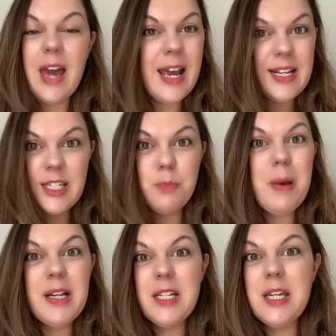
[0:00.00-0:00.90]

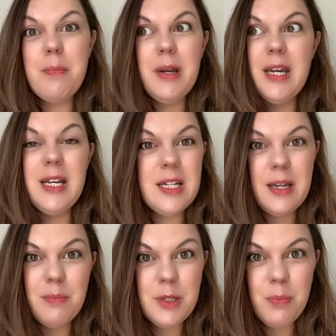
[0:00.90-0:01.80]
expected him and needed
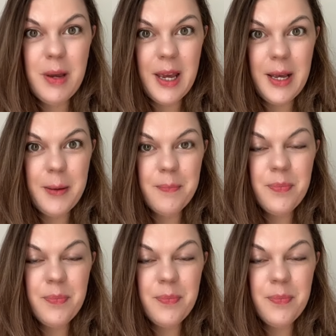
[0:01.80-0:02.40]
him to be.